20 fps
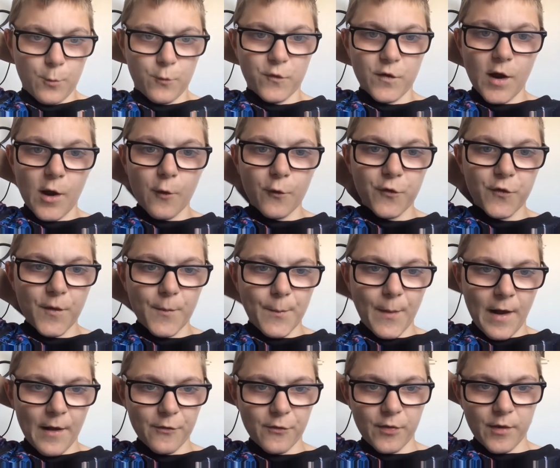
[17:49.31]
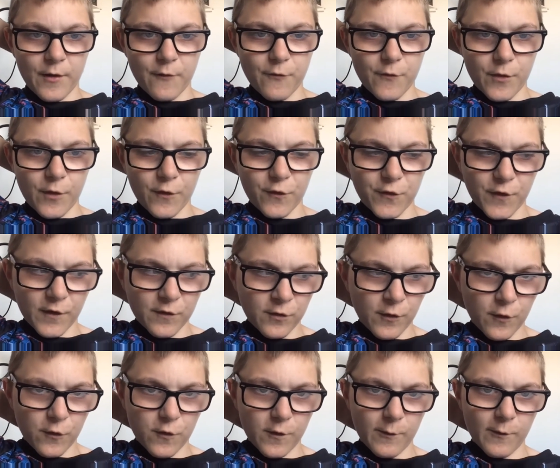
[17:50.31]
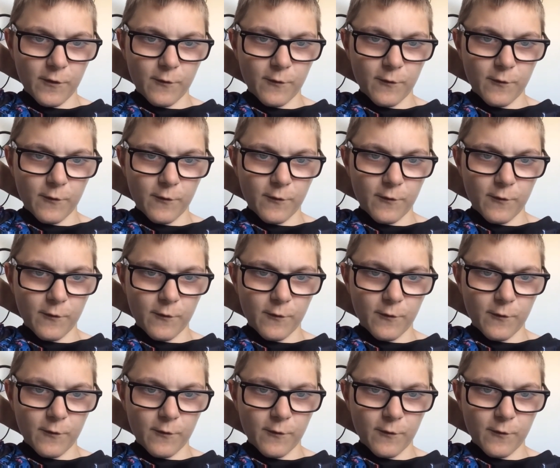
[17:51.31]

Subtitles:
Chelsea battling for the signature